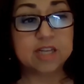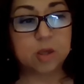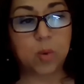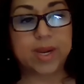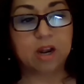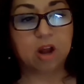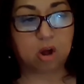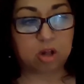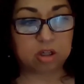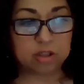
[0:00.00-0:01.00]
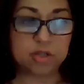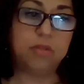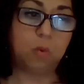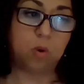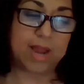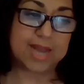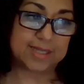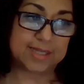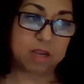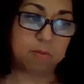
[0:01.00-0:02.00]
so we can all do the work
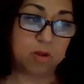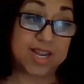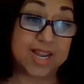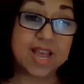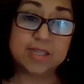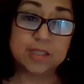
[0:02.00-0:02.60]
as a community,